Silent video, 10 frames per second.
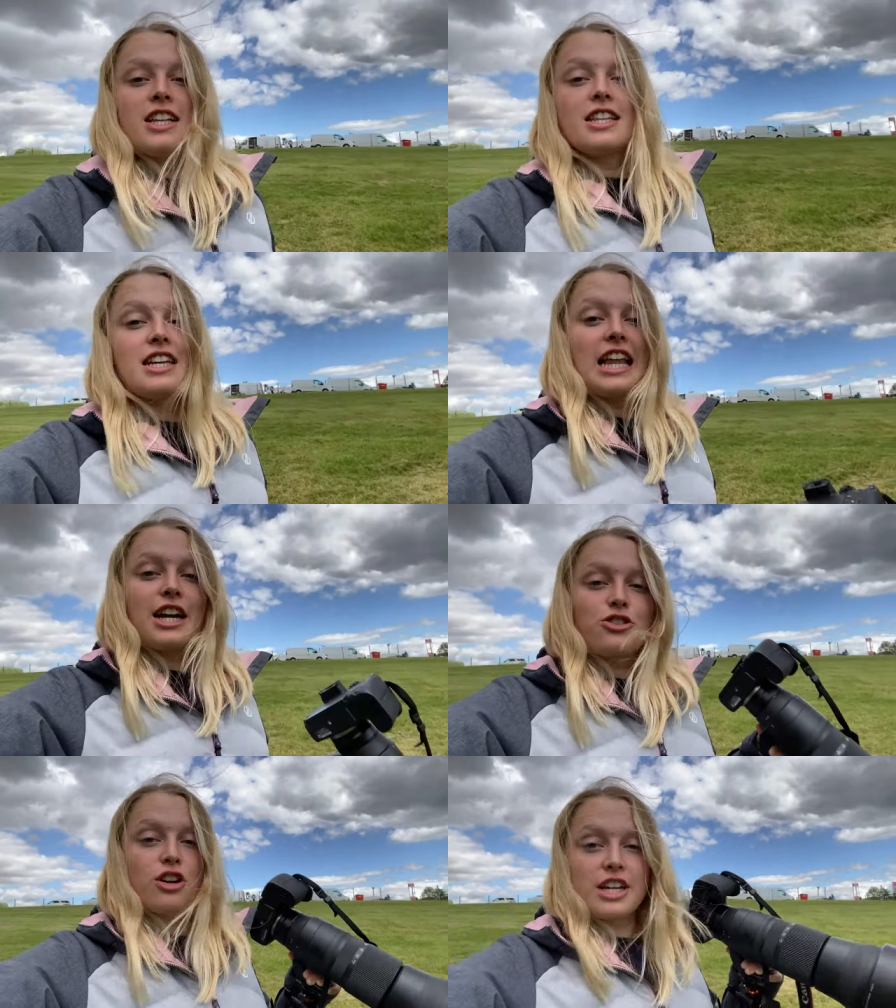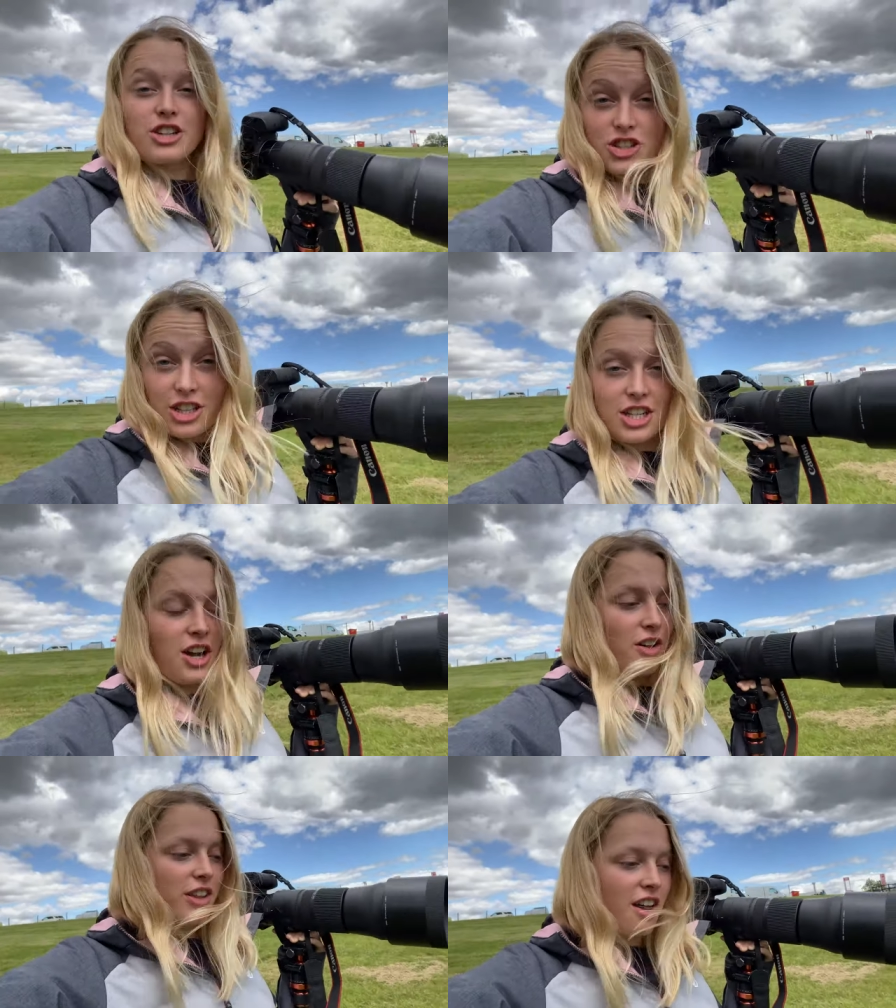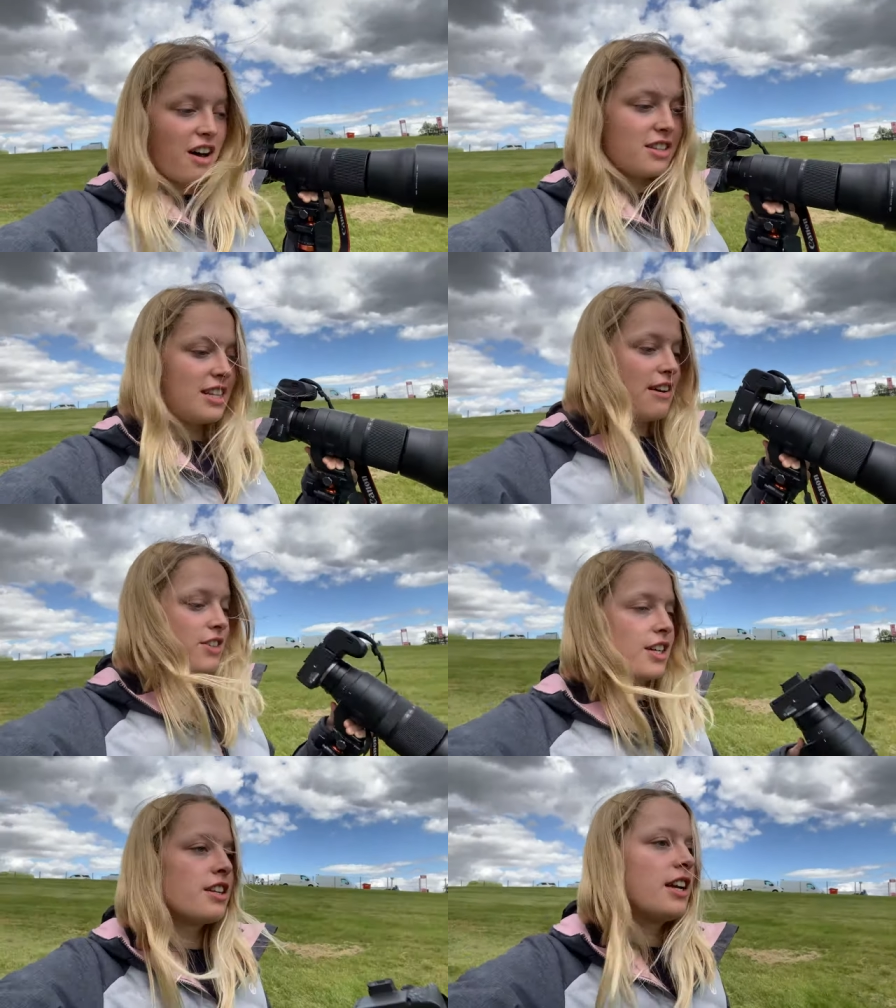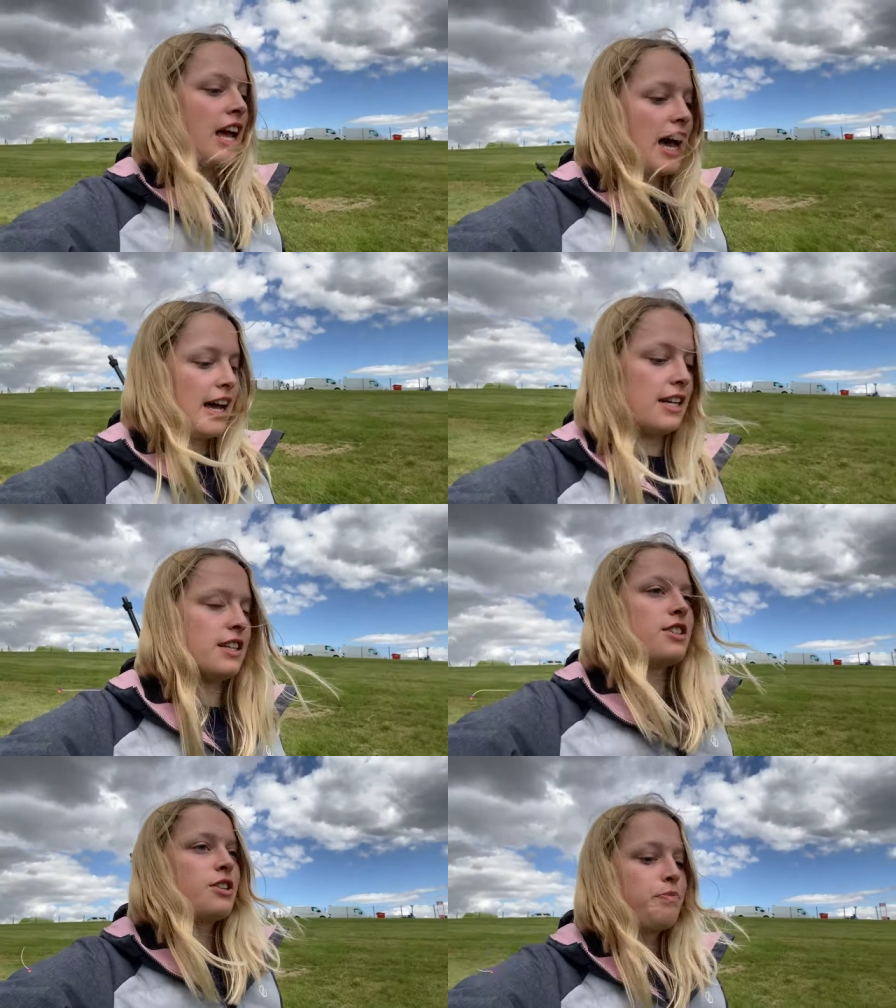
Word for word: the electronic shutter on the R7 and